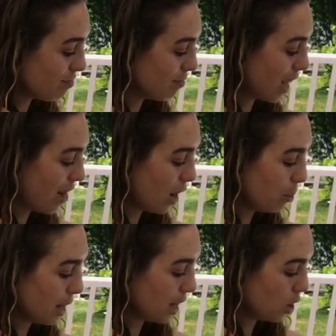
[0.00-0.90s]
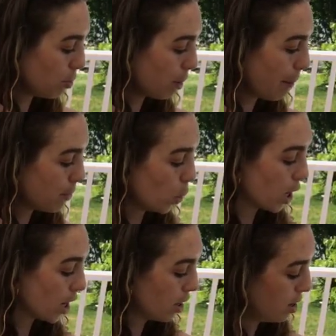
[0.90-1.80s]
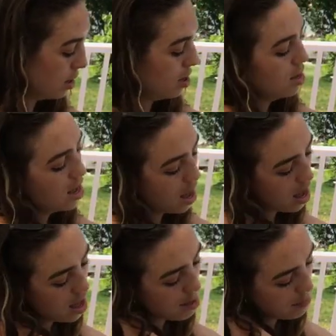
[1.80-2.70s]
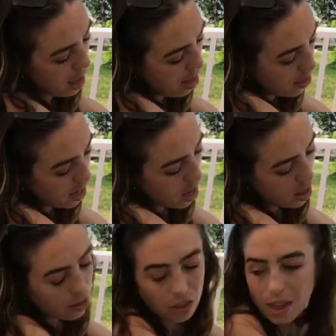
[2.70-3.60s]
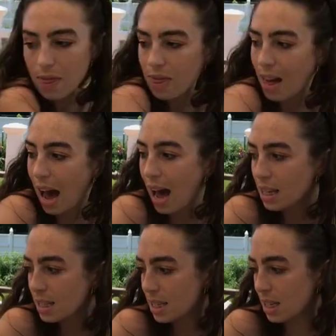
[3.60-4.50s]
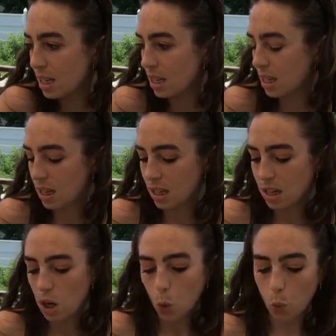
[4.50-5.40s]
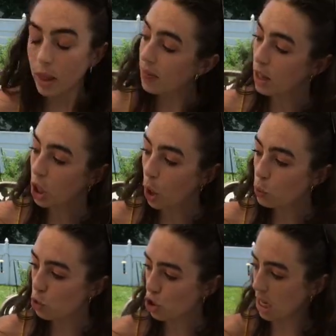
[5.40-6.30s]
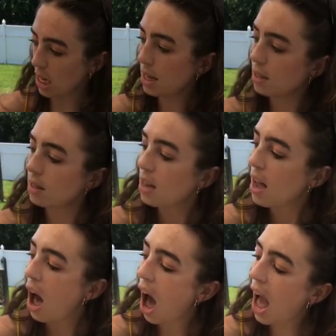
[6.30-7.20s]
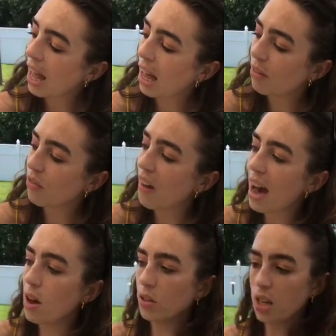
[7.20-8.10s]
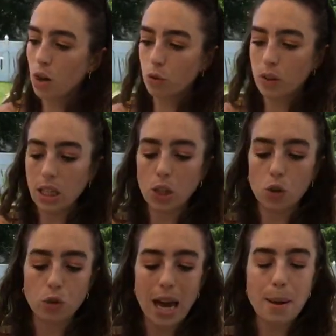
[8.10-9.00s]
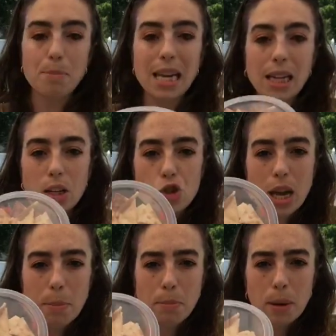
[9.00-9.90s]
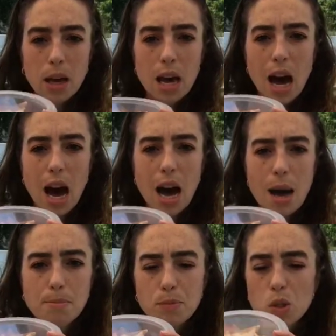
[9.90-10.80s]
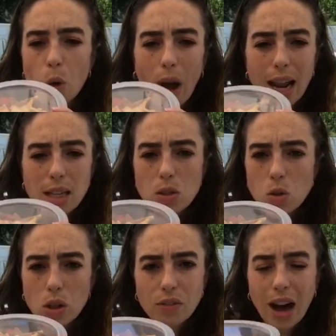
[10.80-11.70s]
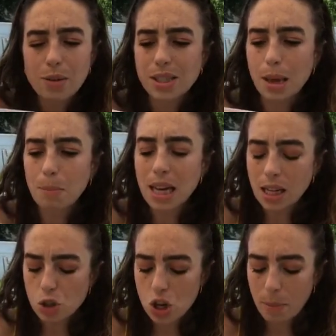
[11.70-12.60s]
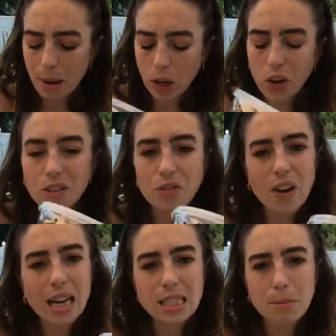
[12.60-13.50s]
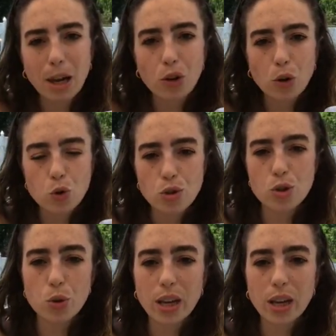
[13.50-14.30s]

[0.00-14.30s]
and it'll be the little prep board. And then other than that, with the goat cheese, I have found a really great pita chip. So any sort of, I would say, pita chip. I couldn't find at my grocery store